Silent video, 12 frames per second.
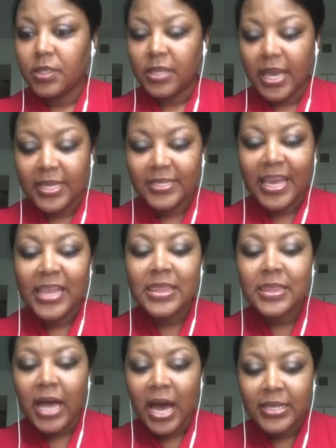has a
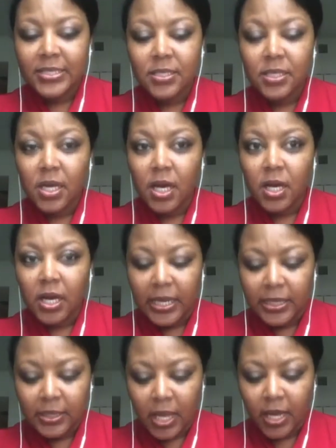lot
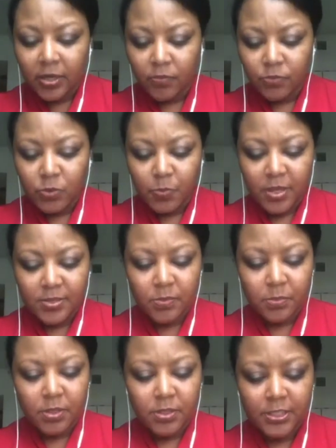of
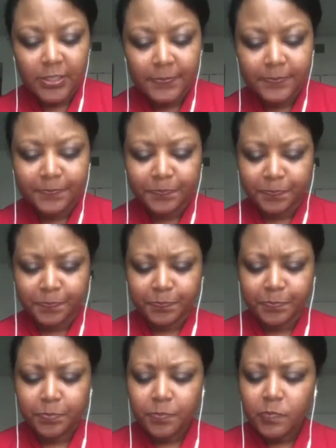responsibility.
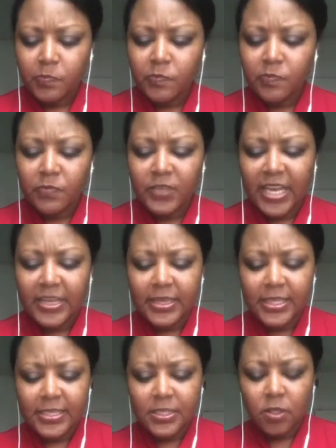
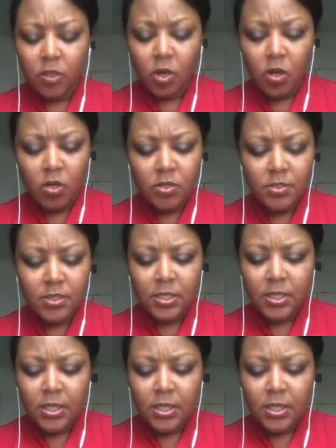And this clause